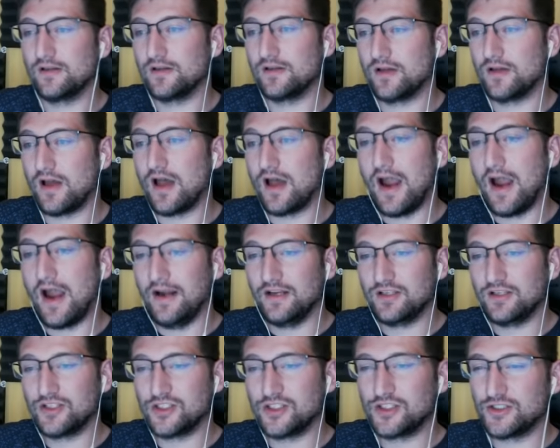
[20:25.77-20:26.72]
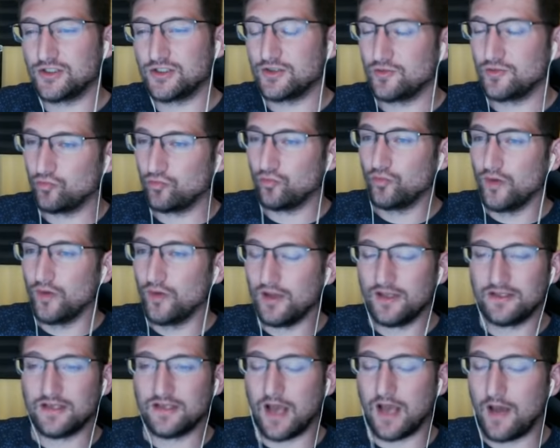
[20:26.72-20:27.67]
Heinisch
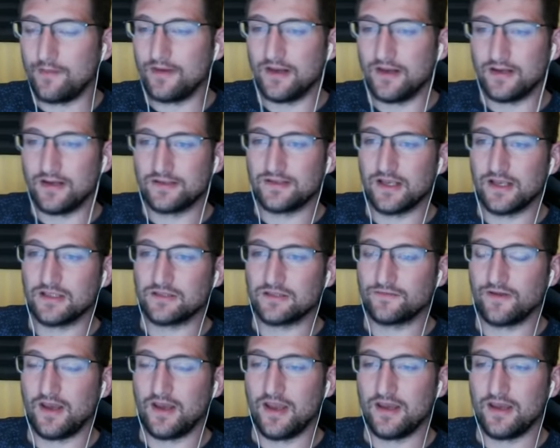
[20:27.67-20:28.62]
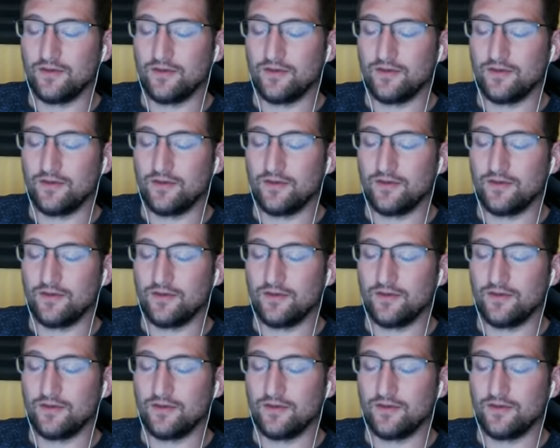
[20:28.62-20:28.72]
really dominated Cezar Ferreira.